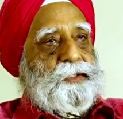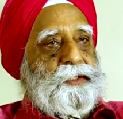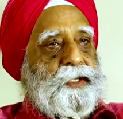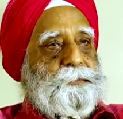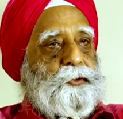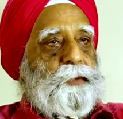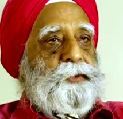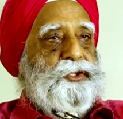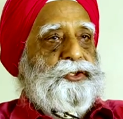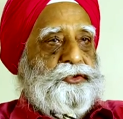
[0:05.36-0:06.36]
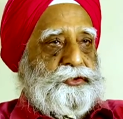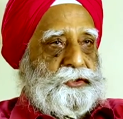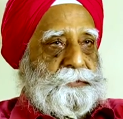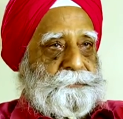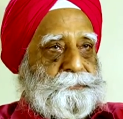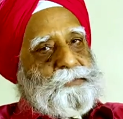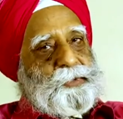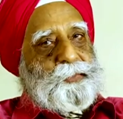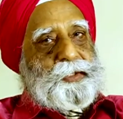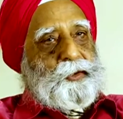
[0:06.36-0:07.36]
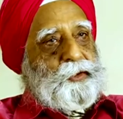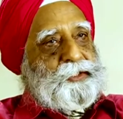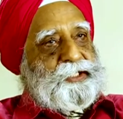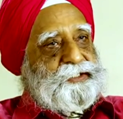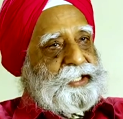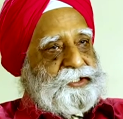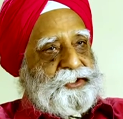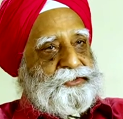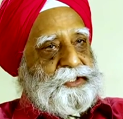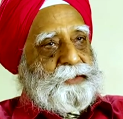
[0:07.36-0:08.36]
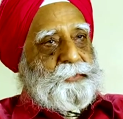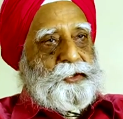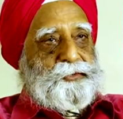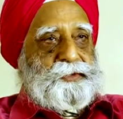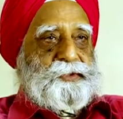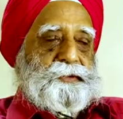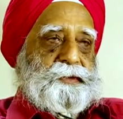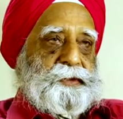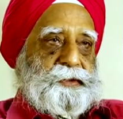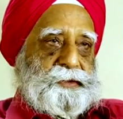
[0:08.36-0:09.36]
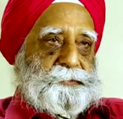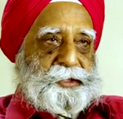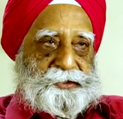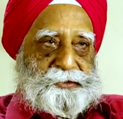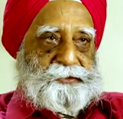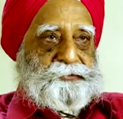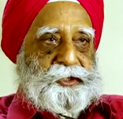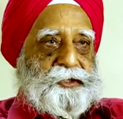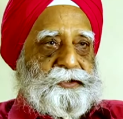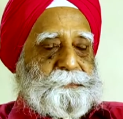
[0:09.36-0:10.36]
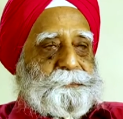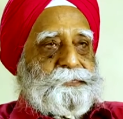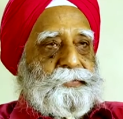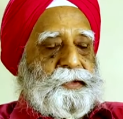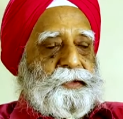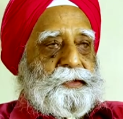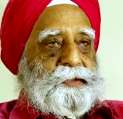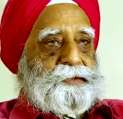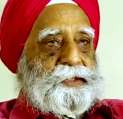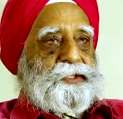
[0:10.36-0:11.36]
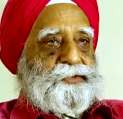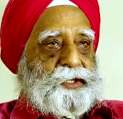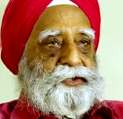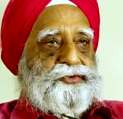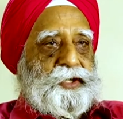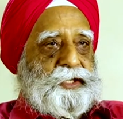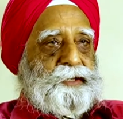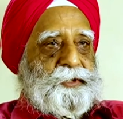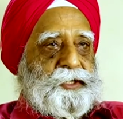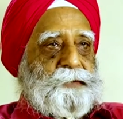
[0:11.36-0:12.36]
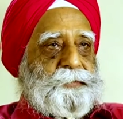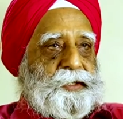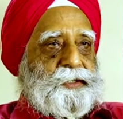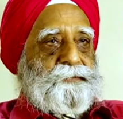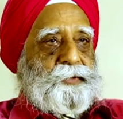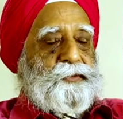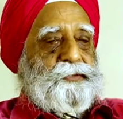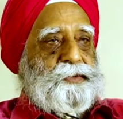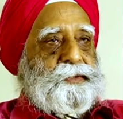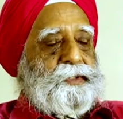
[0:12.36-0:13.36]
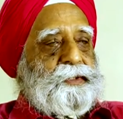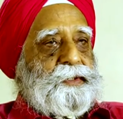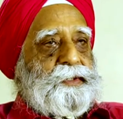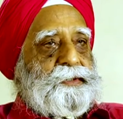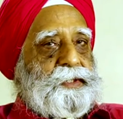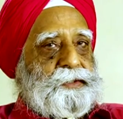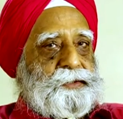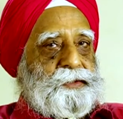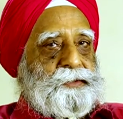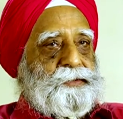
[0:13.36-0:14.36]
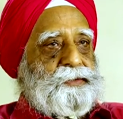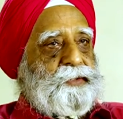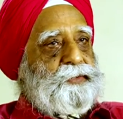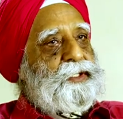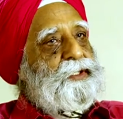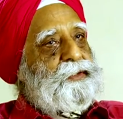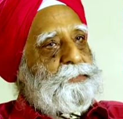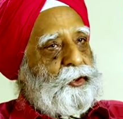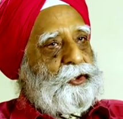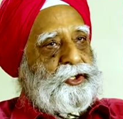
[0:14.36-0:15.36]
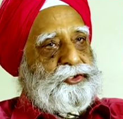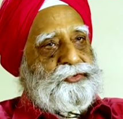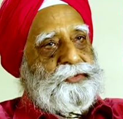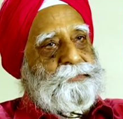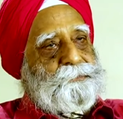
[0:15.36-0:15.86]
I had an abnormal ECG. But when all these gadgets came out in the medical field, then they started checking me up and they found that there was a blockage.